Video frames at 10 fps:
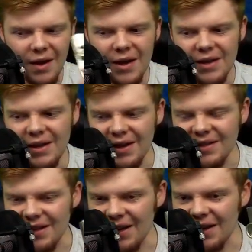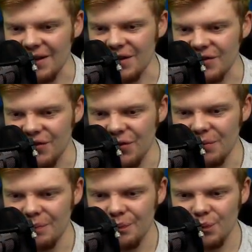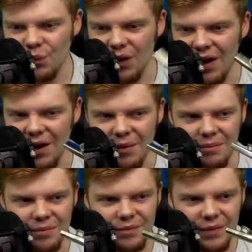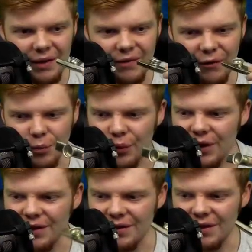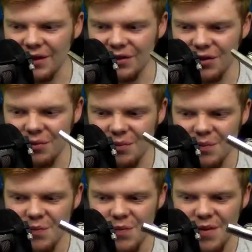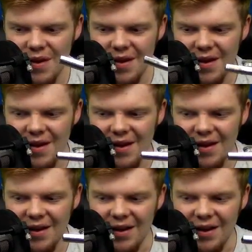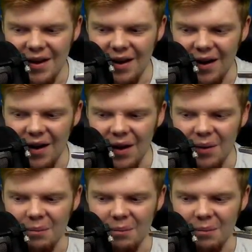Yeah, I did. I got a kazoo. I've never played the kazoo. I